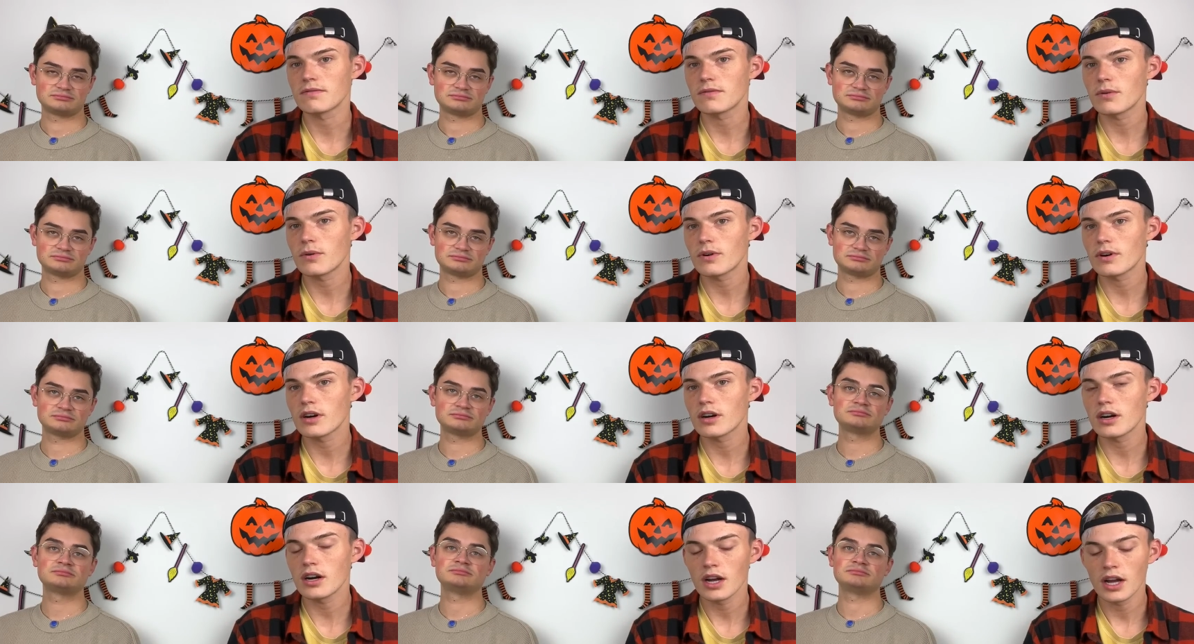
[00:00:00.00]

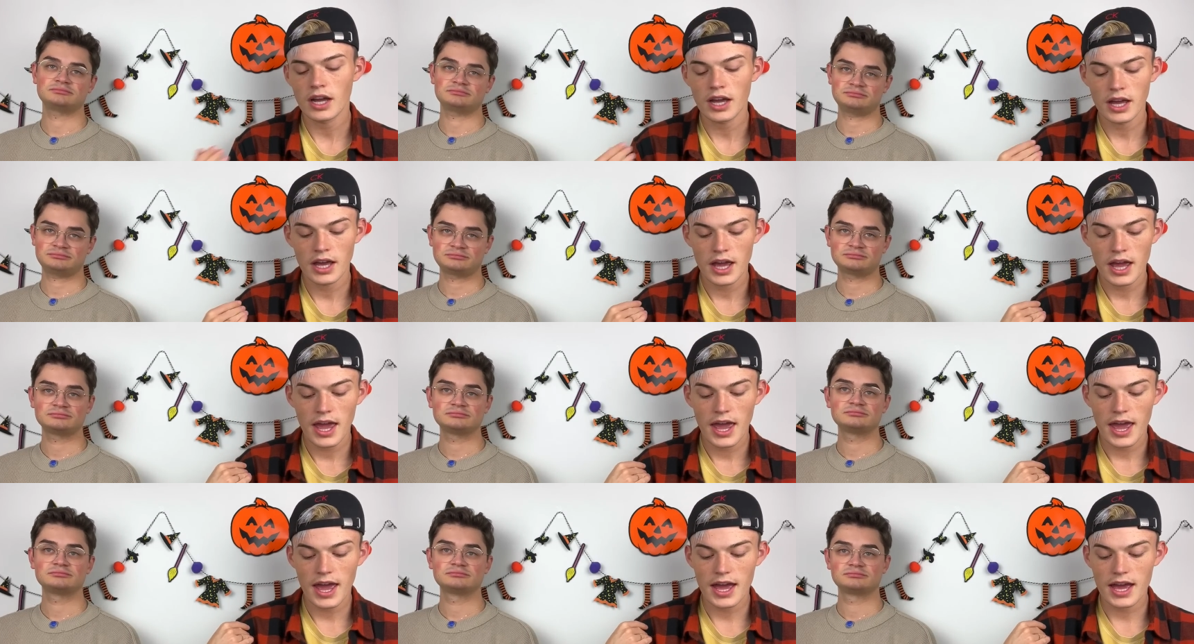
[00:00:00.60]
Speaker 1: for.
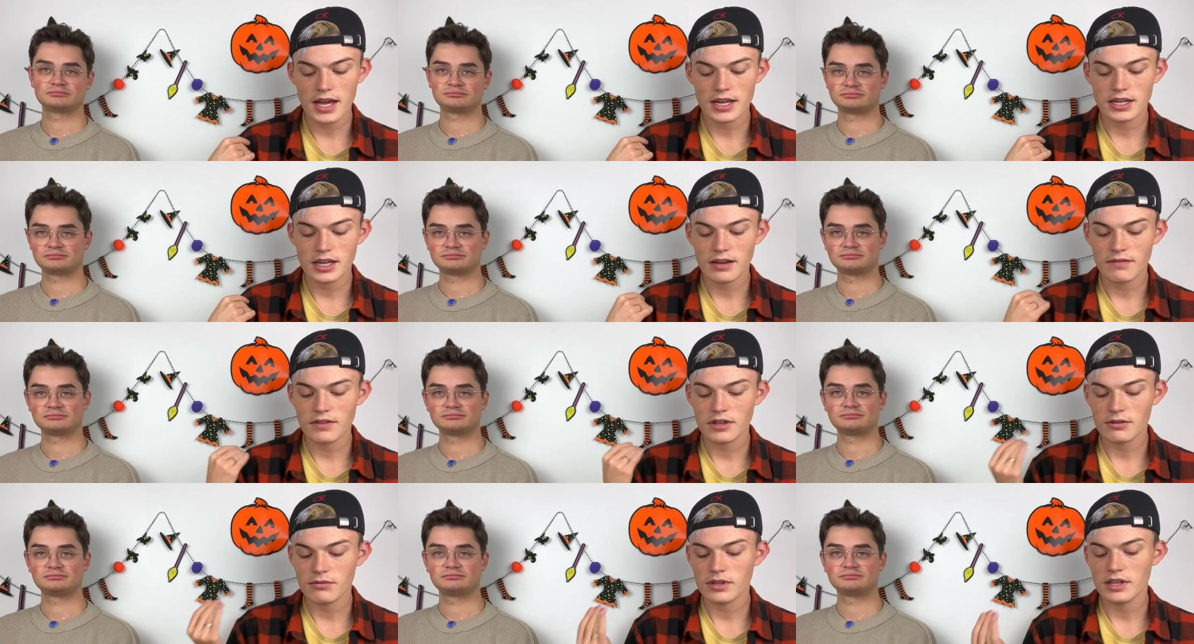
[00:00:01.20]
And if
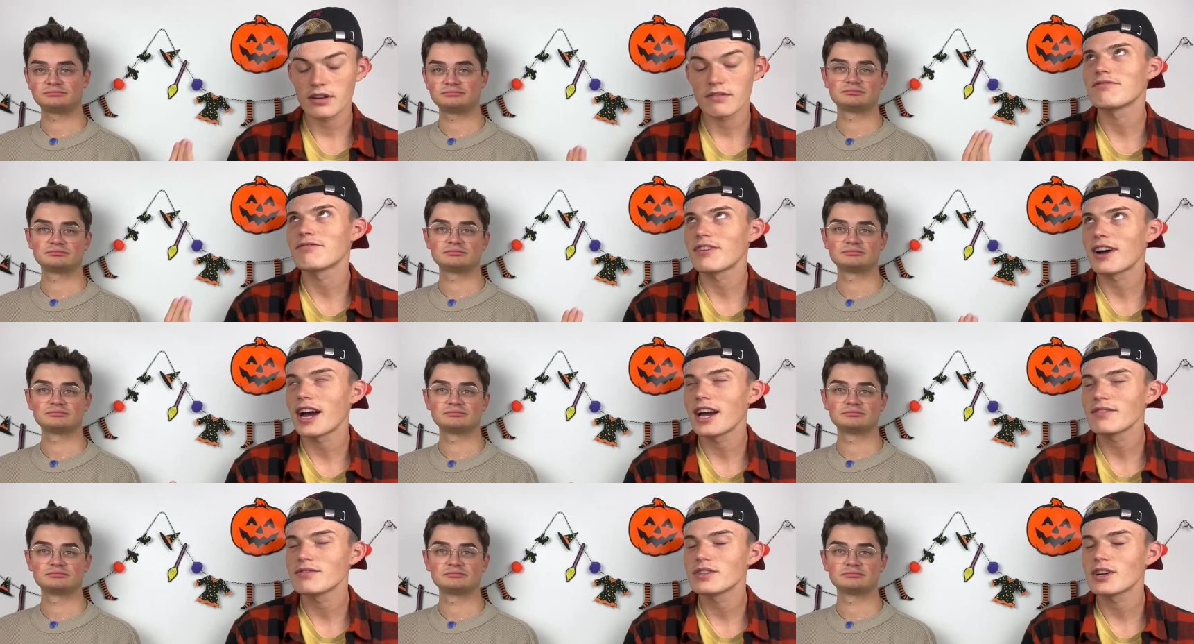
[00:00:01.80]
they're within
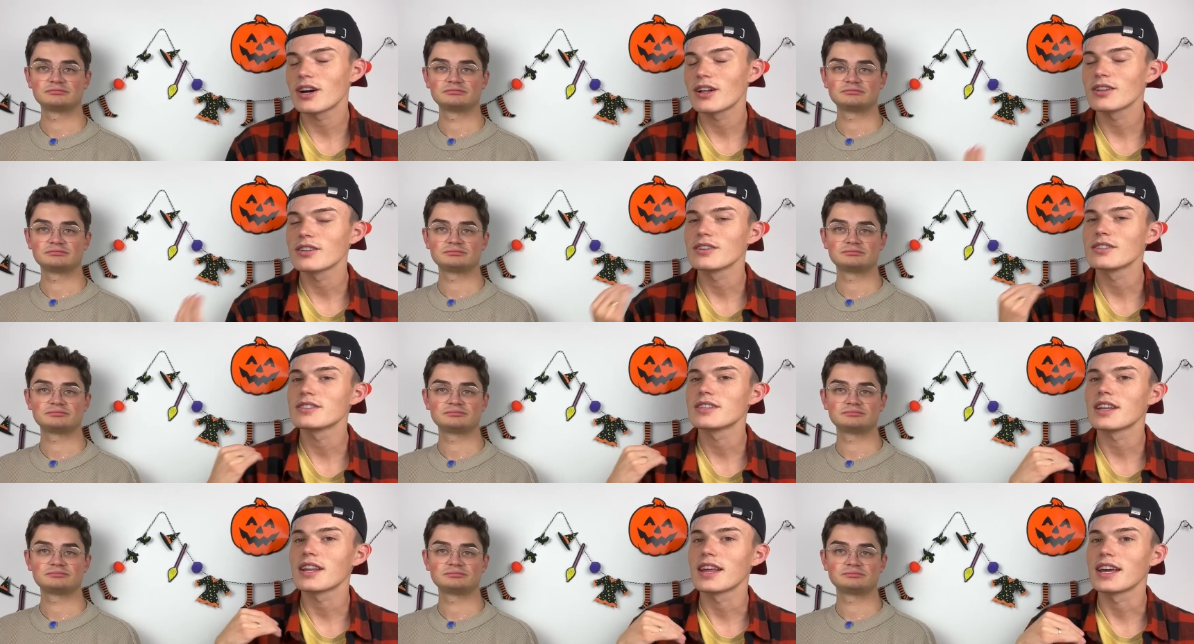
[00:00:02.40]
$5,
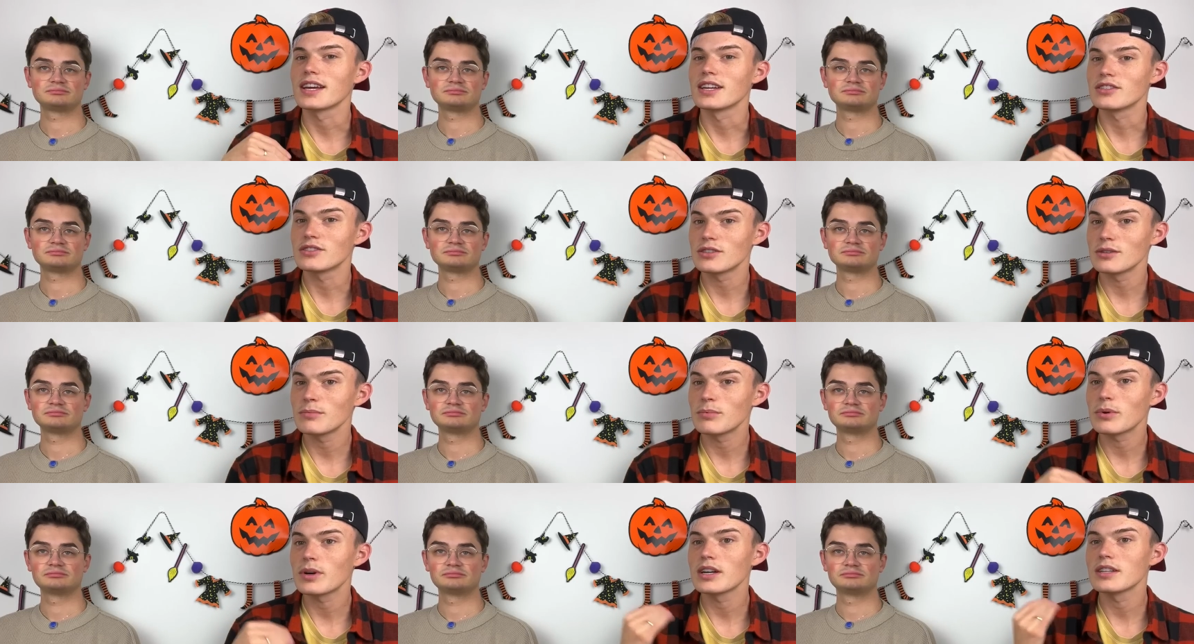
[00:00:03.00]
they get 2
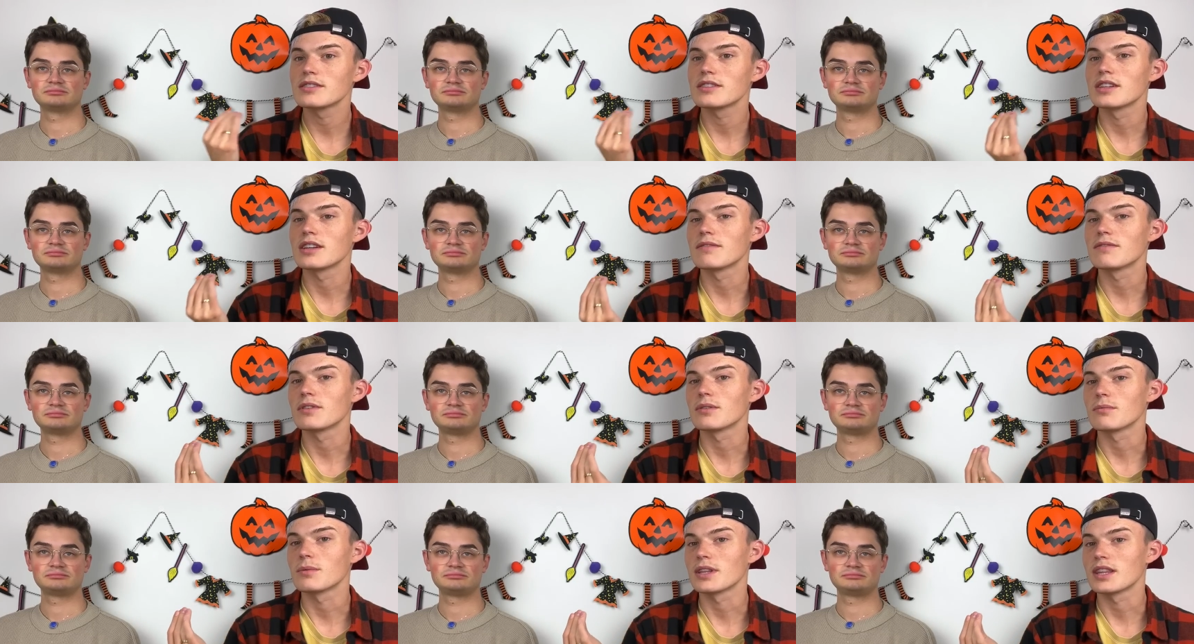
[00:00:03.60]
points, and if
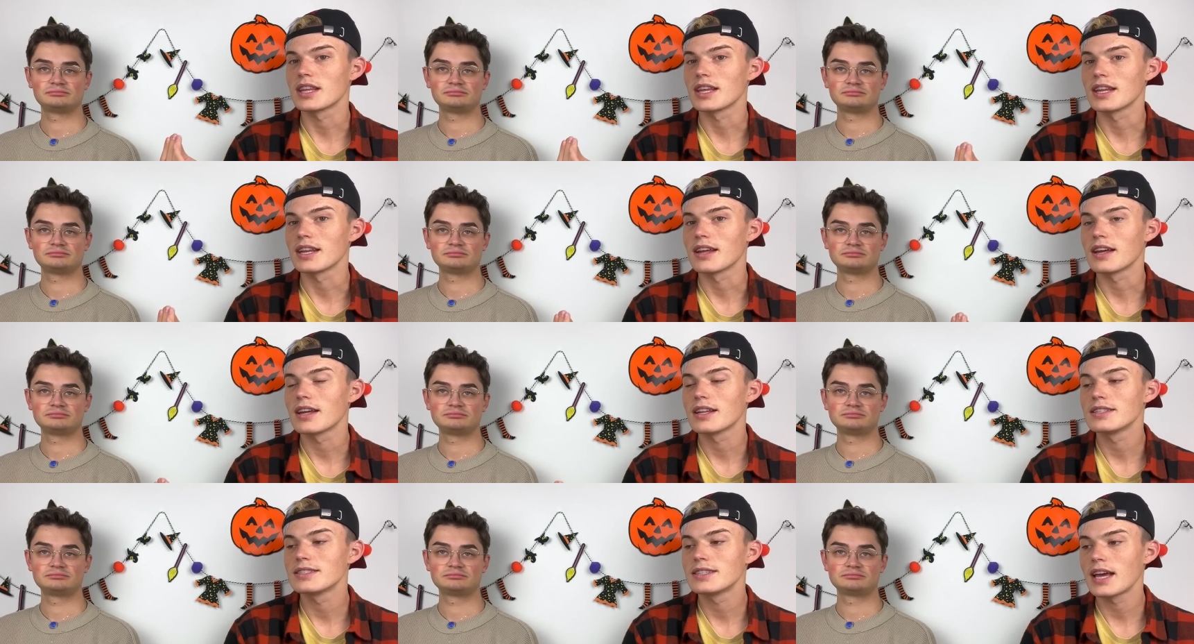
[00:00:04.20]
they're within
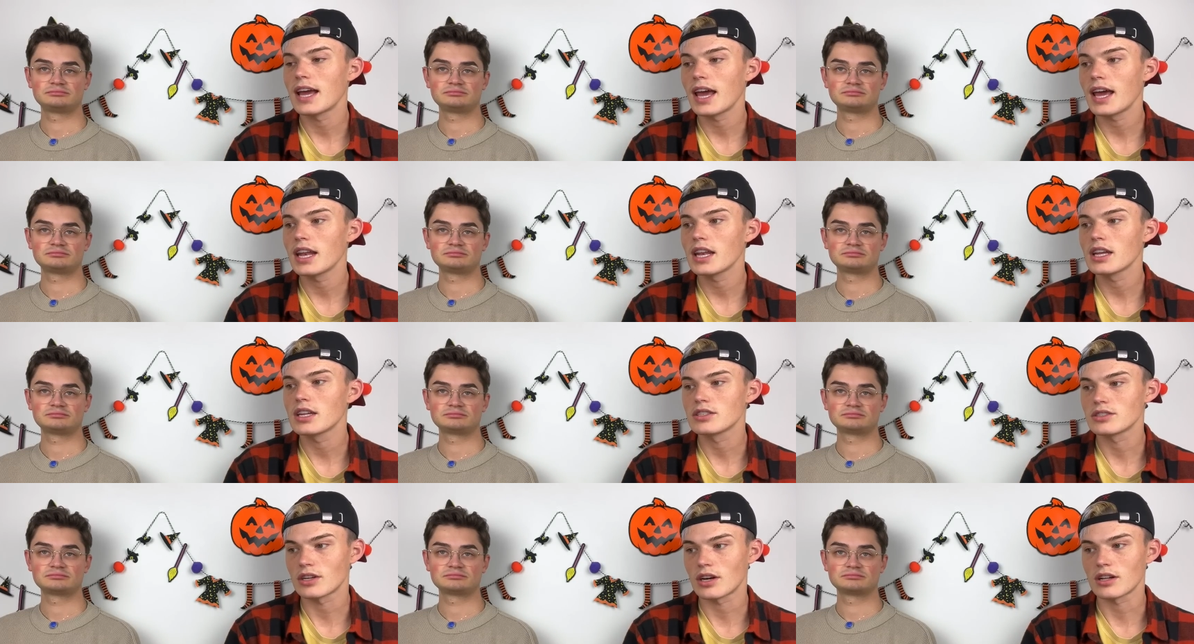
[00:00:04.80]

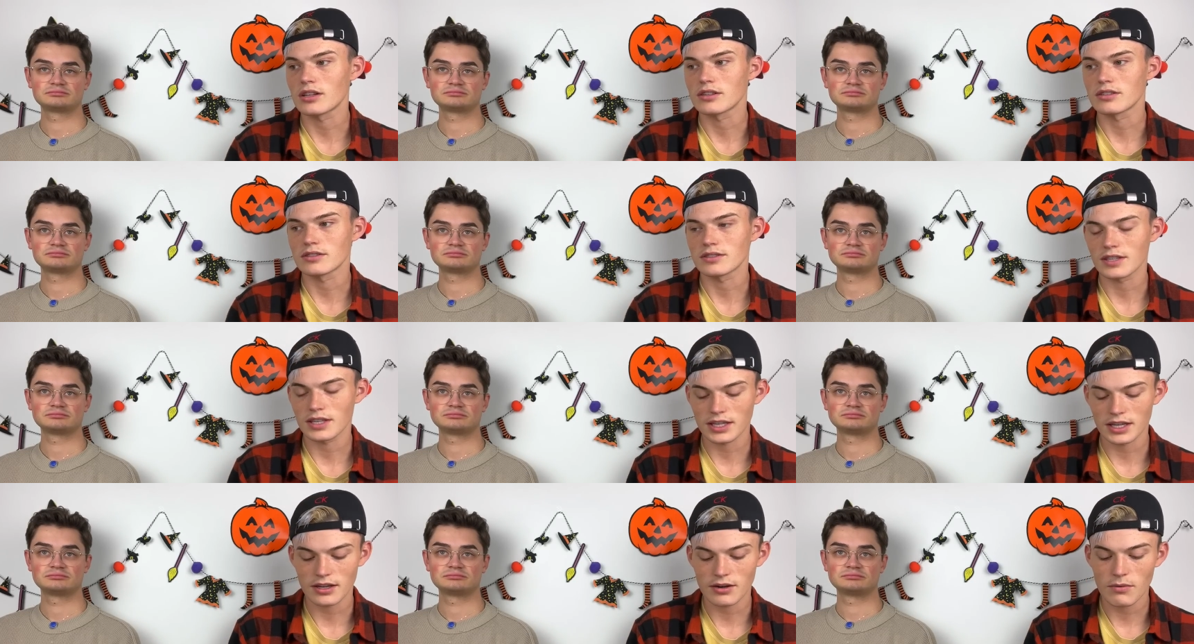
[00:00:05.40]
$10, they
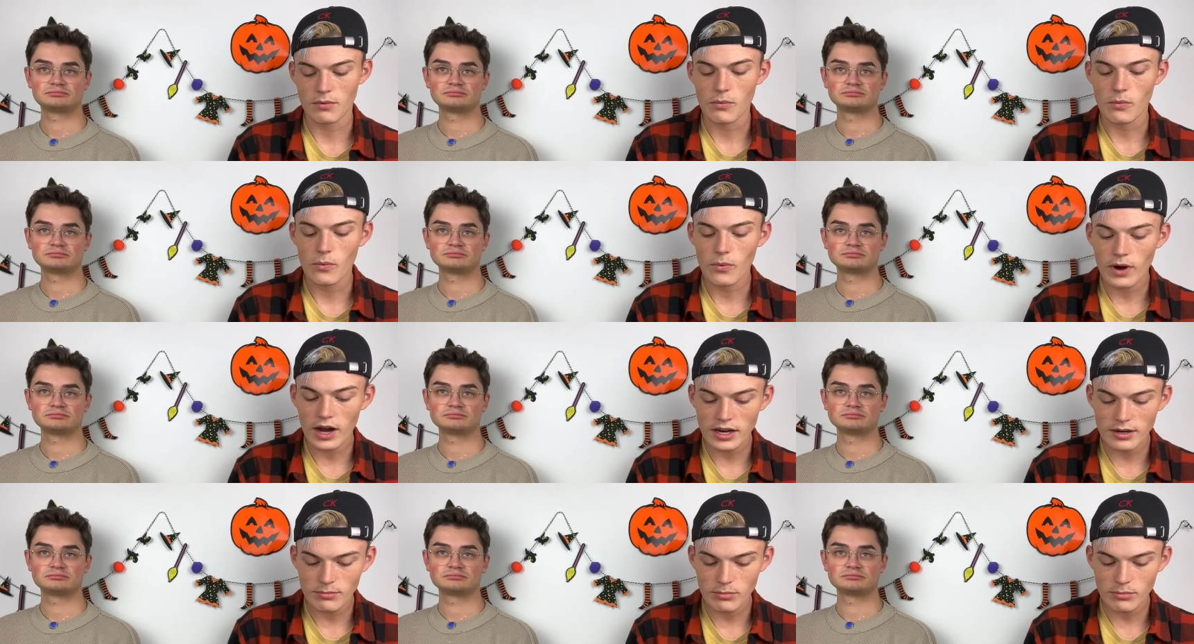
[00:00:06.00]
get 1